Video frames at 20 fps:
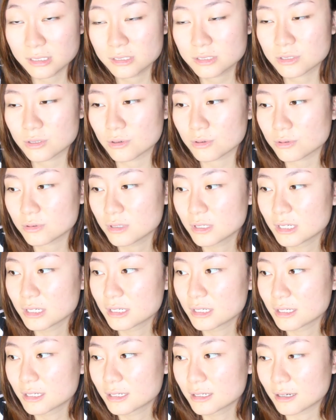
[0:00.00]
So
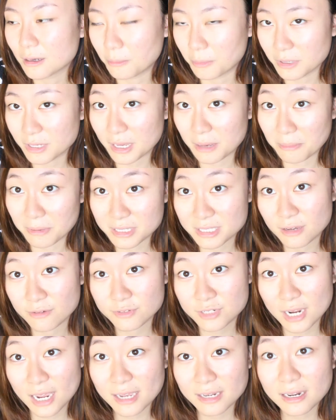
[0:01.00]
I went to get myself
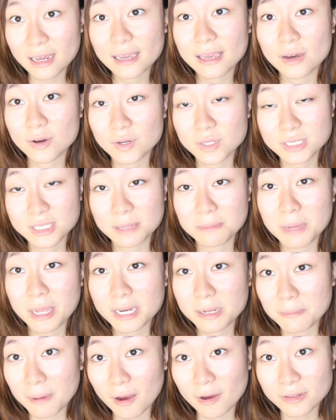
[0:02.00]
checked. I got some
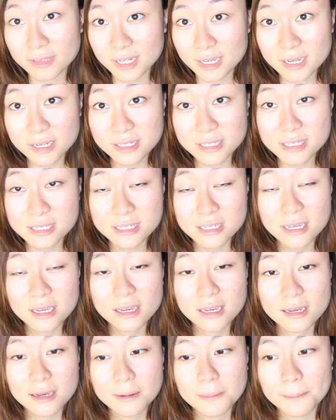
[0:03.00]
antibiotics,
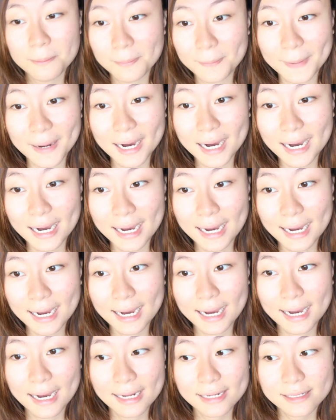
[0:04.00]

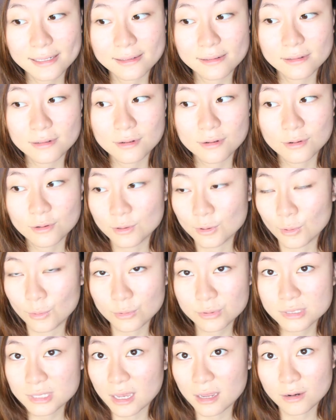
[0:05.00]
but
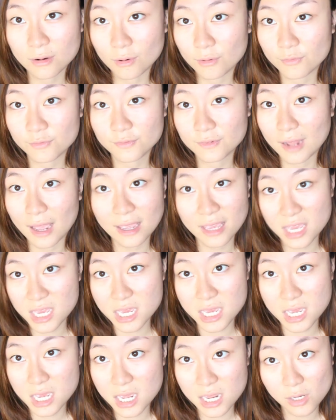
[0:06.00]
no sign of dengue.
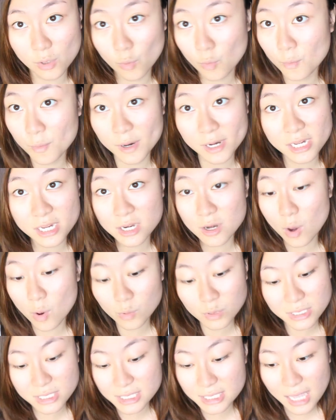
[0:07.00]
Nobody
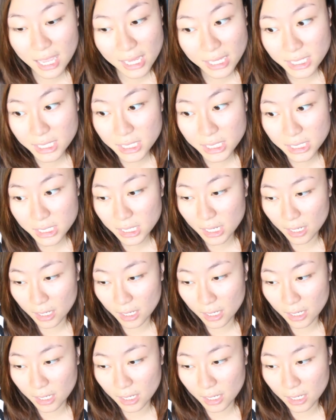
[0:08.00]
knows dengue.